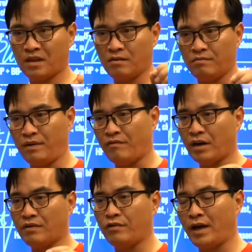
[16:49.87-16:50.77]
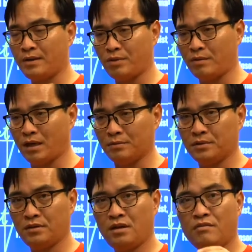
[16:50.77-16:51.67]
when working for any problems,
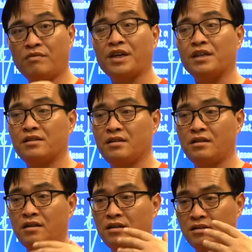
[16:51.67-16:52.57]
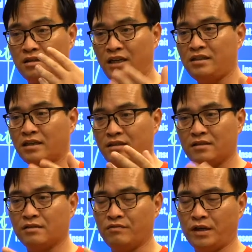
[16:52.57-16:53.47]
we consider the HS
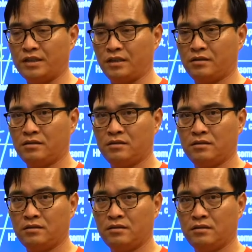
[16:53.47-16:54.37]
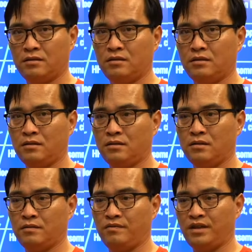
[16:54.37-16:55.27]
system function.
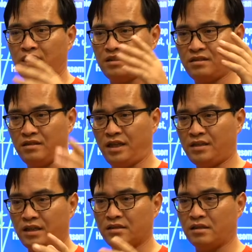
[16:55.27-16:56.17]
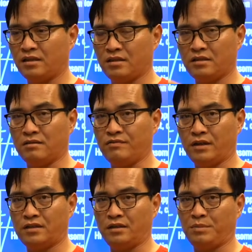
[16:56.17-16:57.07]
We consider HS system
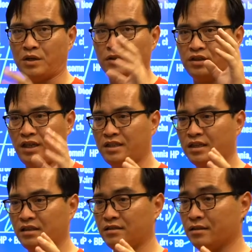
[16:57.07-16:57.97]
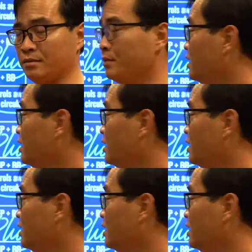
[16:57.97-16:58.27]
function because HS system